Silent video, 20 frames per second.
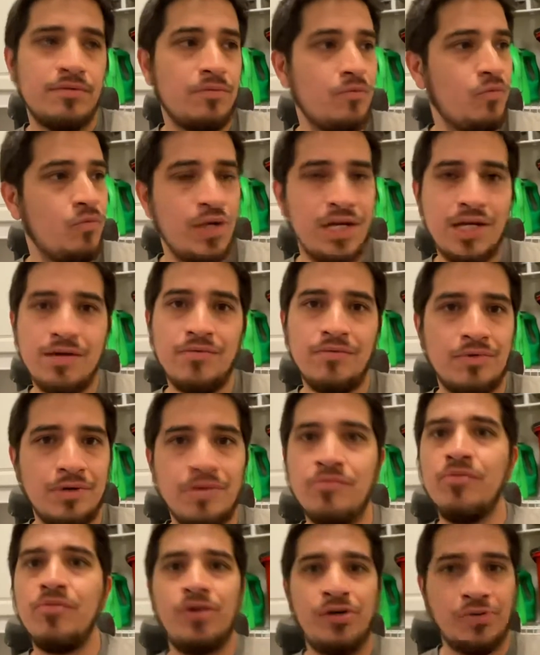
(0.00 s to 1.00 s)
we we're,
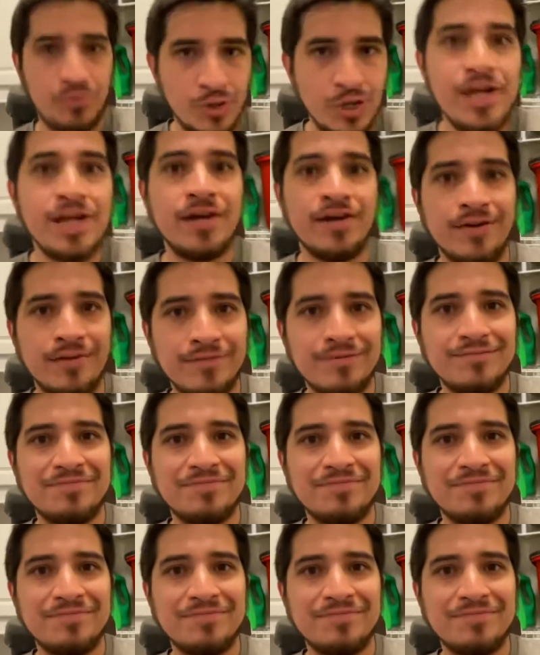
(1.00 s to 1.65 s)
we're, we're here,